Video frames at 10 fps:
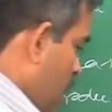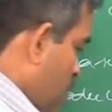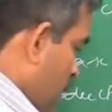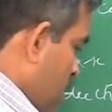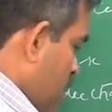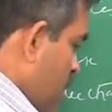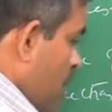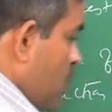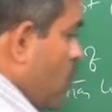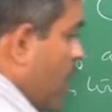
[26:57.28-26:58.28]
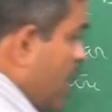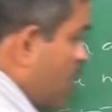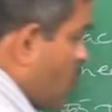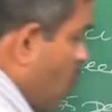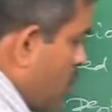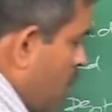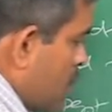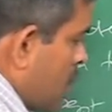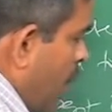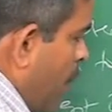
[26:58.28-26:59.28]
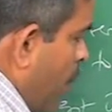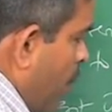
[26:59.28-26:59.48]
8 months, you get a total sum